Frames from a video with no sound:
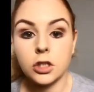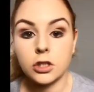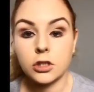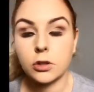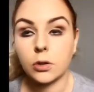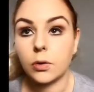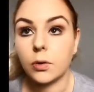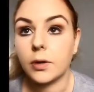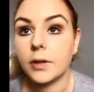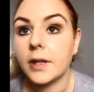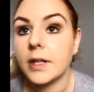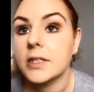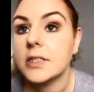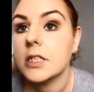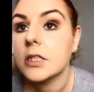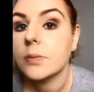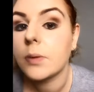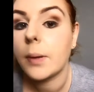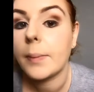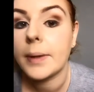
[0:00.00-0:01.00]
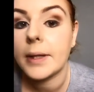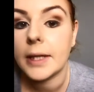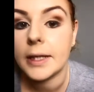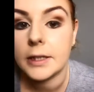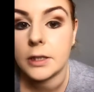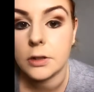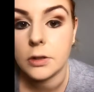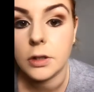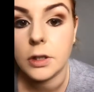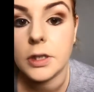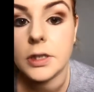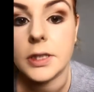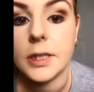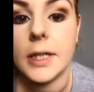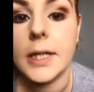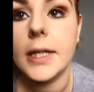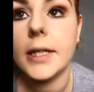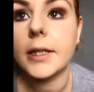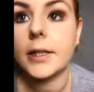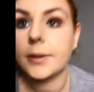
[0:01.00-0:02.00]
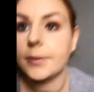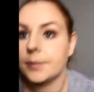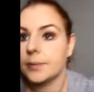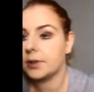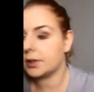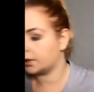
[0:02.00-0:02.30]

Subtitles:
So this is what my liner looks like.